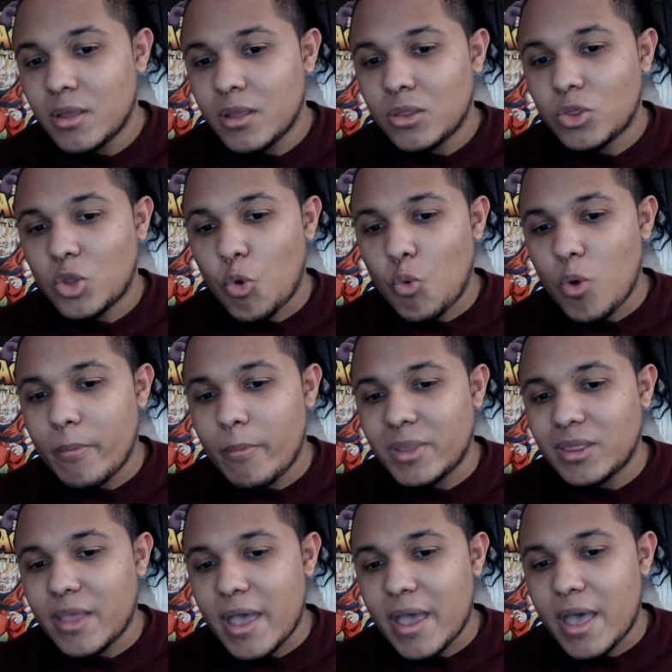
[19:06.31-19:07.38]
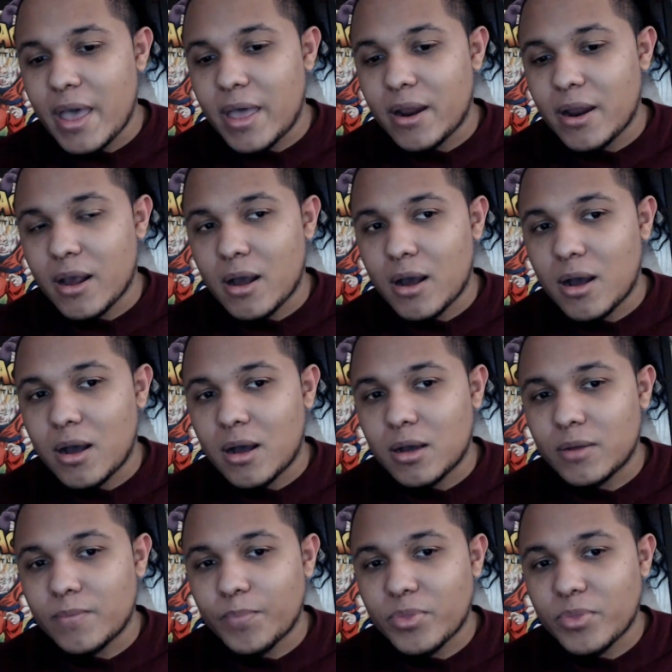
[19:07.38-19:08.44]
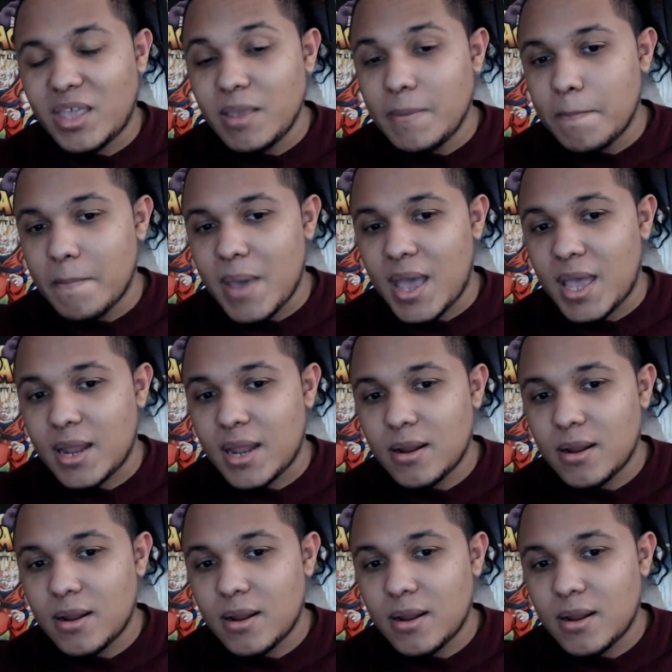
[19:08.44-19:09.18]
the women that he met.